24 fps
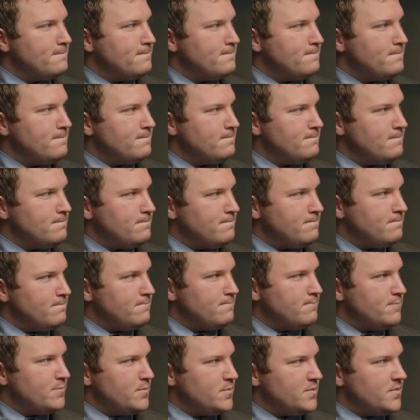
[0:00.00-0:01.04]

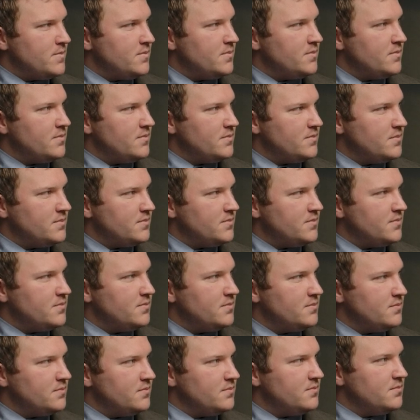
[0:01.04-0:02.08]

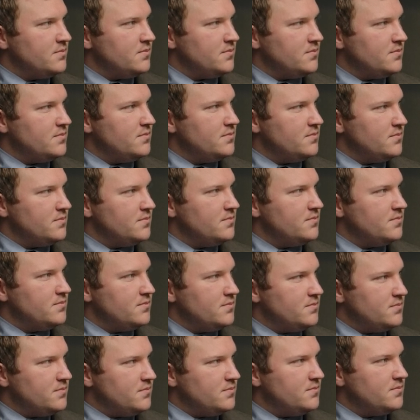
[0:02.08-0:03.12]

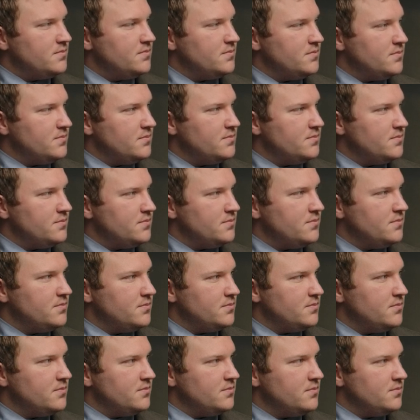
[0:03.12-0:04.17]

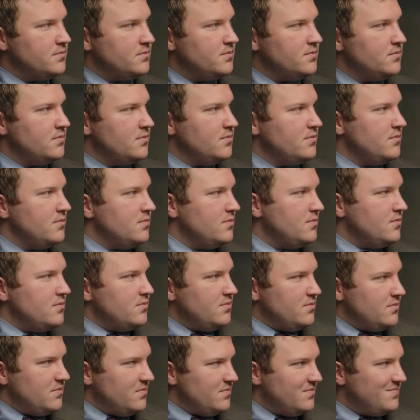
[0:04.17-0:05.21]
The person shown says nothing.